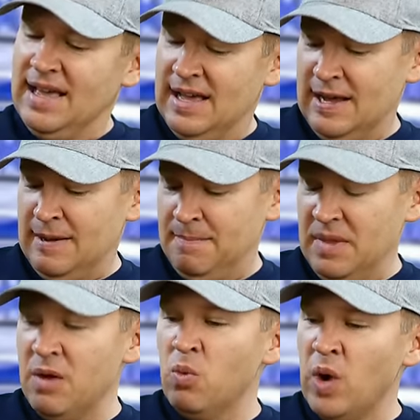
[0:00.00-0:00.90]
Um,
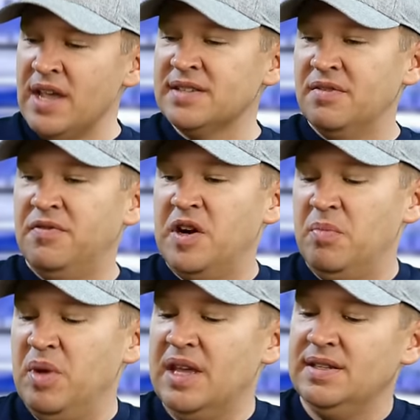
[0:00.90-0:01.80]
it weighs a fair
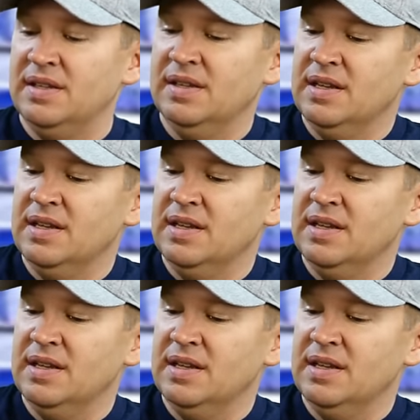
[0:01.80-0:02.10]
bit.